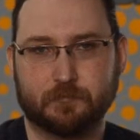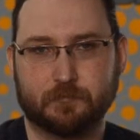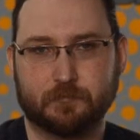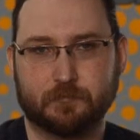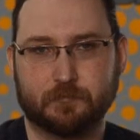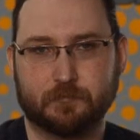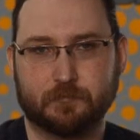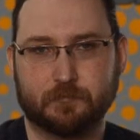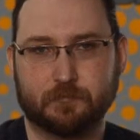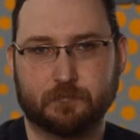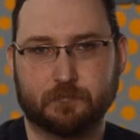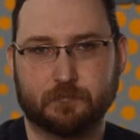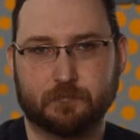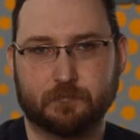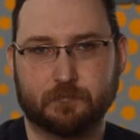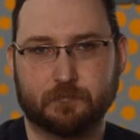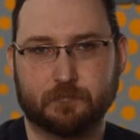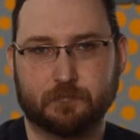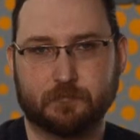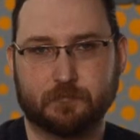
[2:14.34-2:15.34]

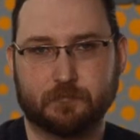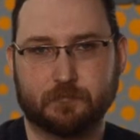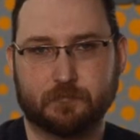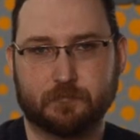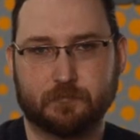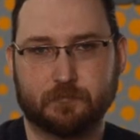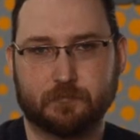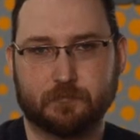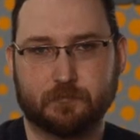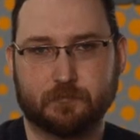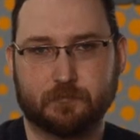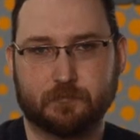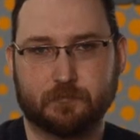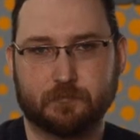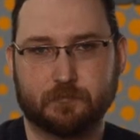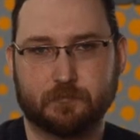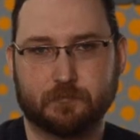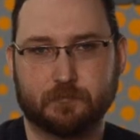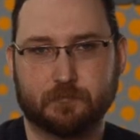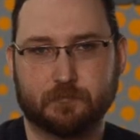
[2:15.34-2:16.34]

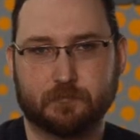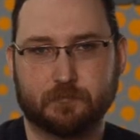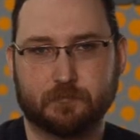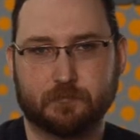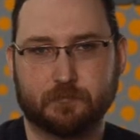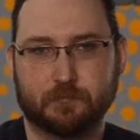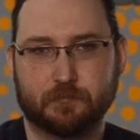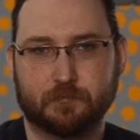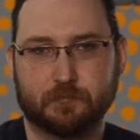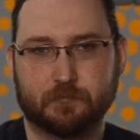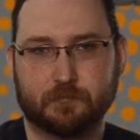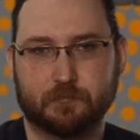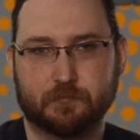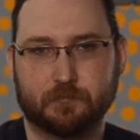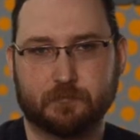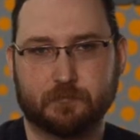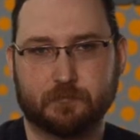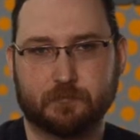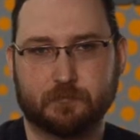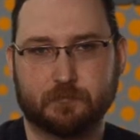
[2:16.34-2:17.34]

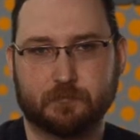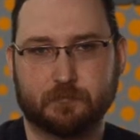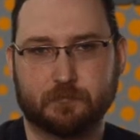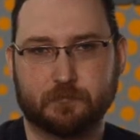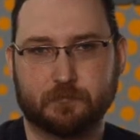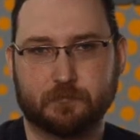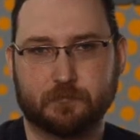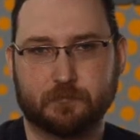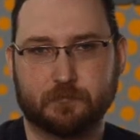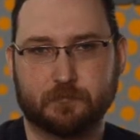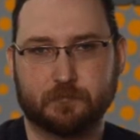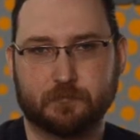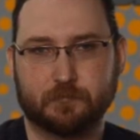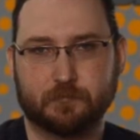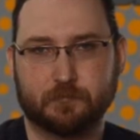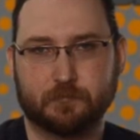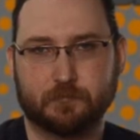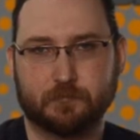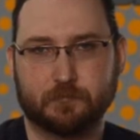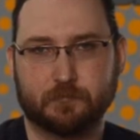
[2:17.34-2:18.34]

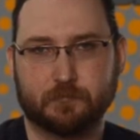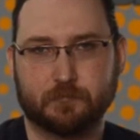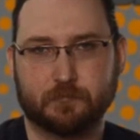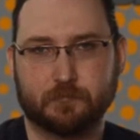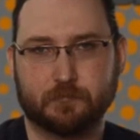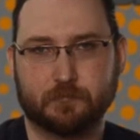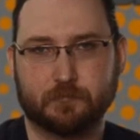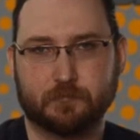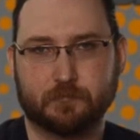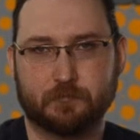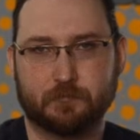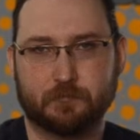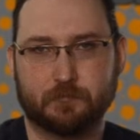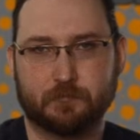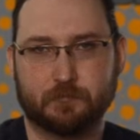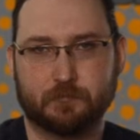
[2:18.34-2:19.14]
(not speaking)